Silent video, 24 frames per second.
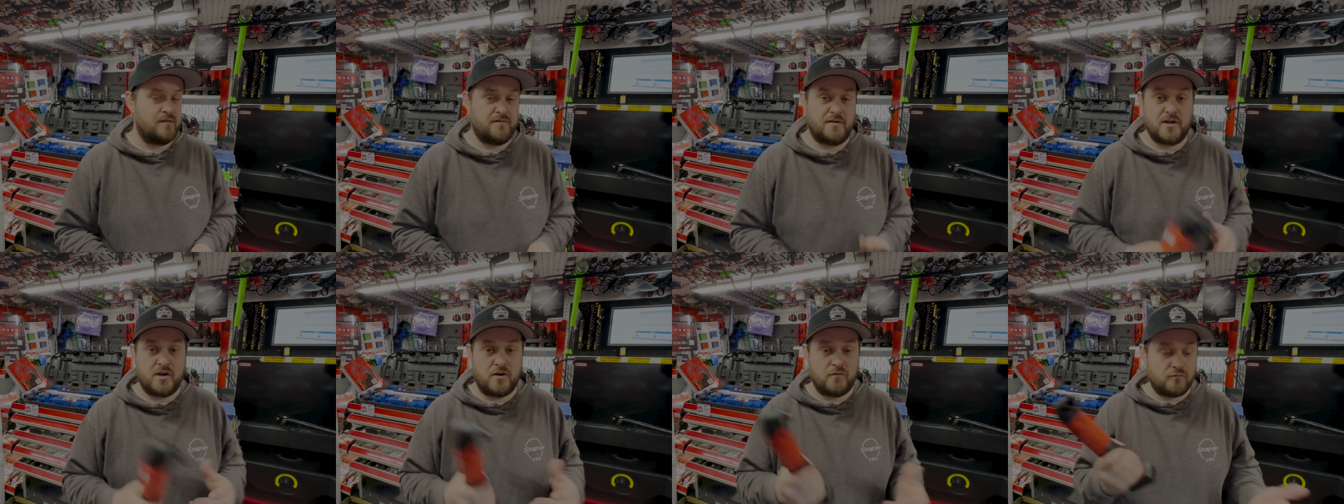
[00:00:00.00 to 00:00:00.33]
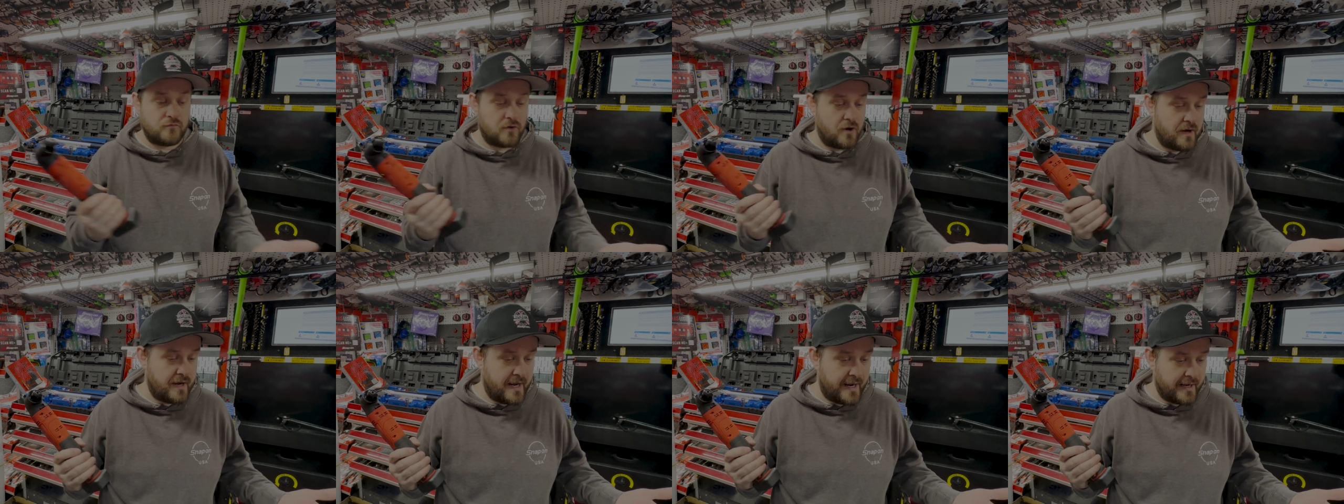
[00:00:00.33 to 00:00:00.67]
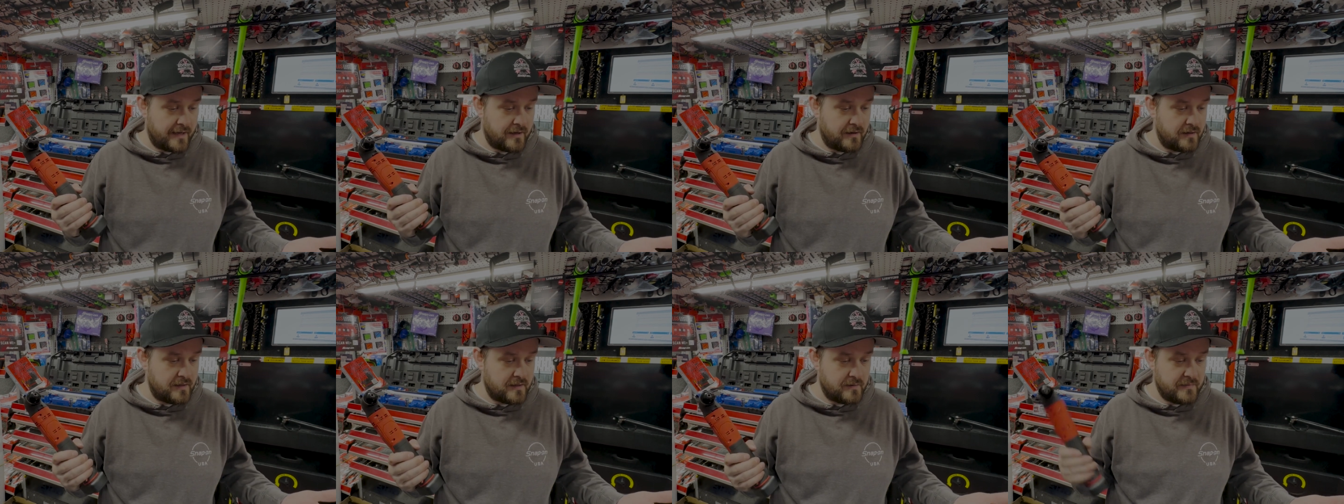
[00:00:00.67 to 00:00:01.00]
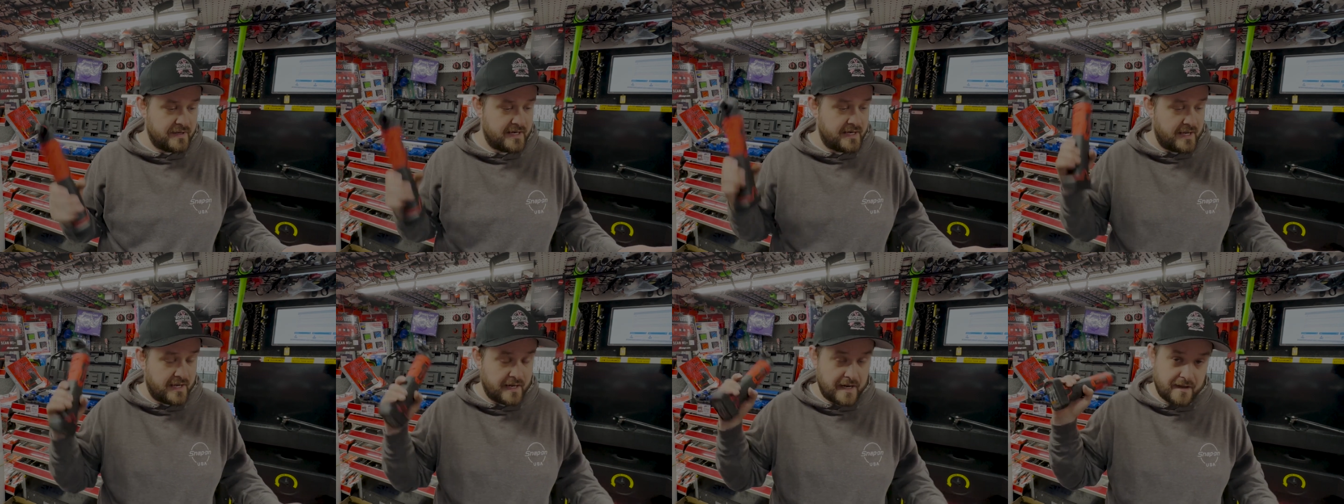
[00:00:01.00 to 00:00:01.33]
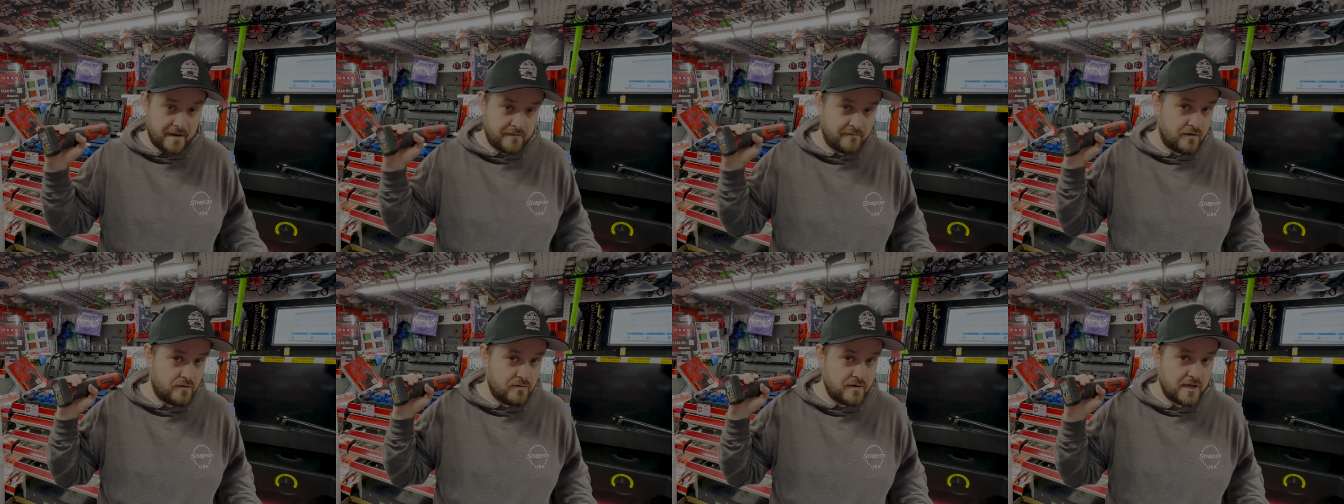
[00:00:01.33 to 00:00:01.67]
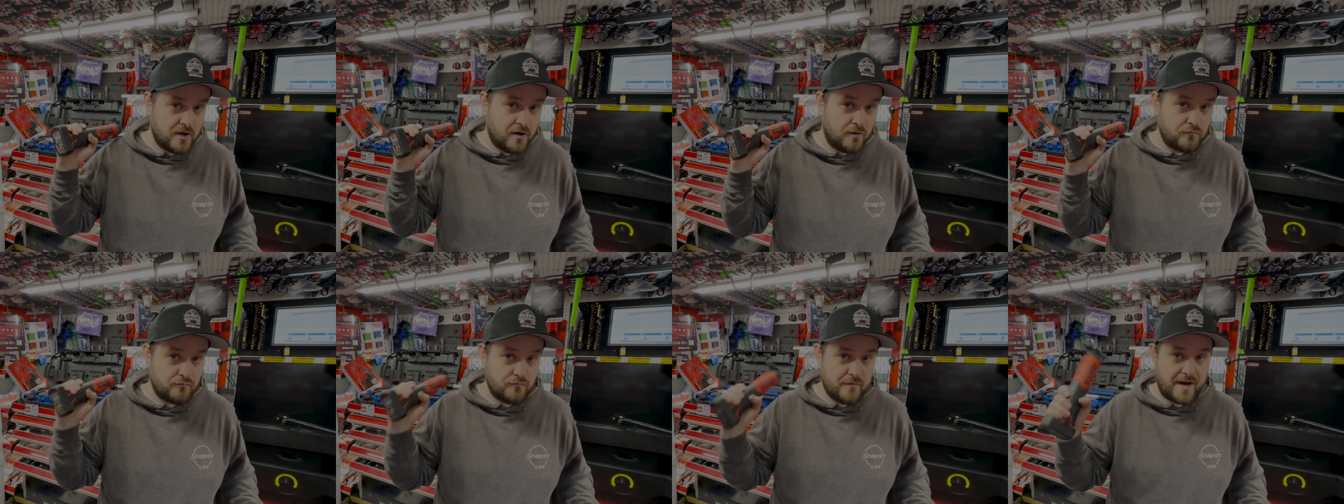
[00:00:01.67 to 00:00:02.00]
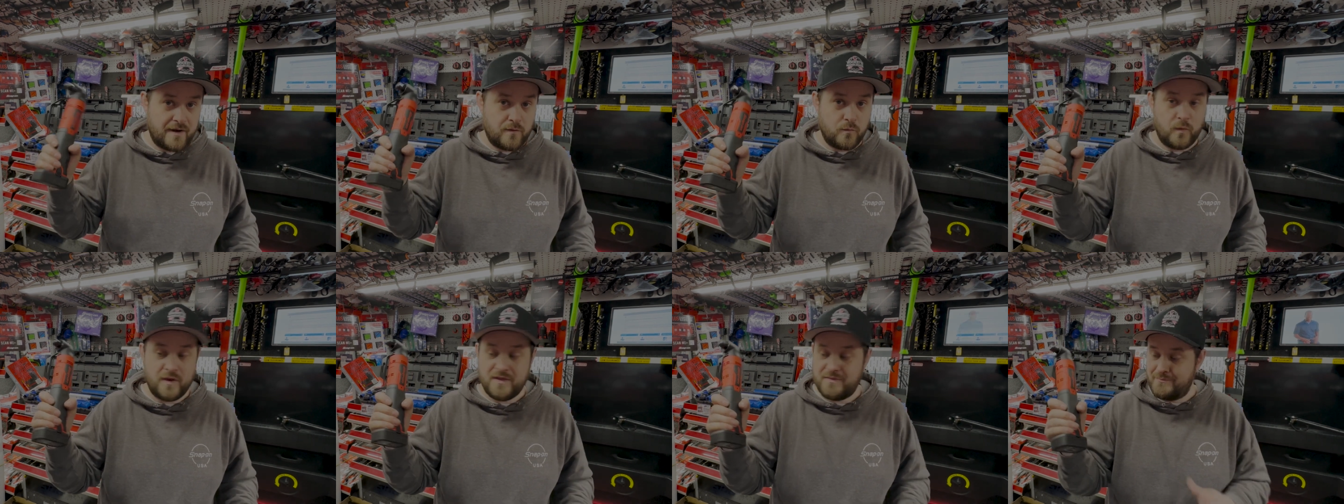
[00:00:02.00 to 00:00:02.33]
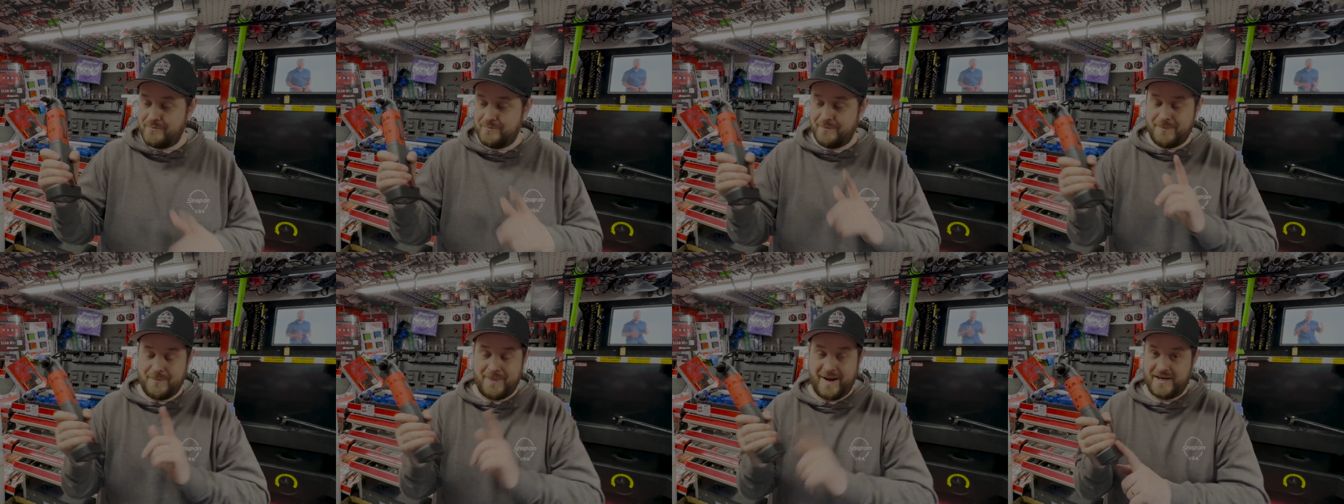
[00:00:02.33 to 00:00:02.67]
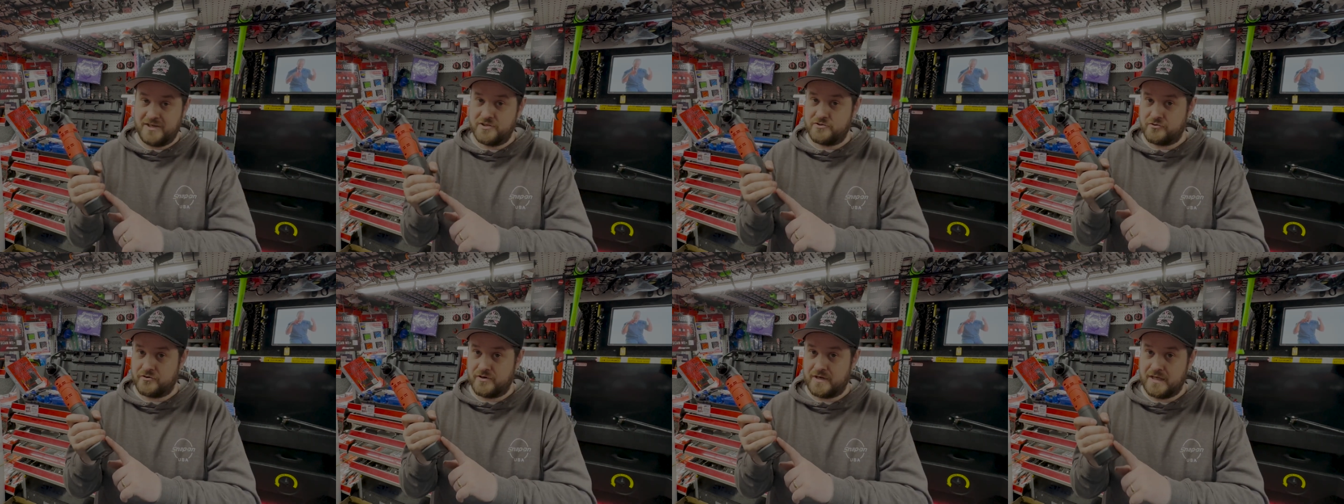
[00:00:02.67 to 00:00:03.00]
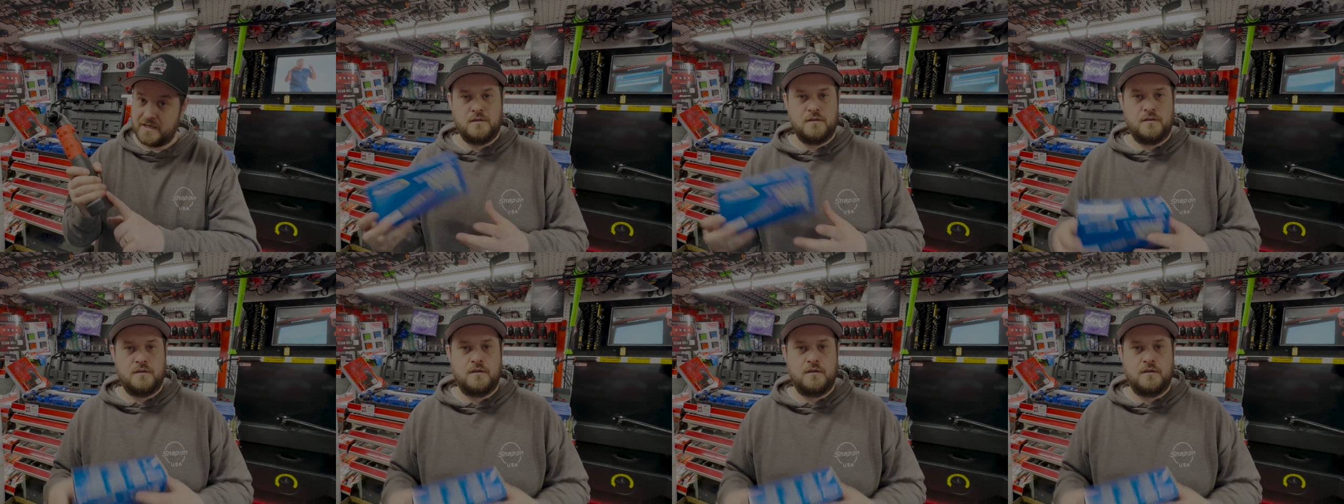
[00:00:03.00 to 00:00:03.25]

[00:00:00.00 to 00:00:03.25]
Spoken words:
only got right angle at the minute, and I've only got red with battery.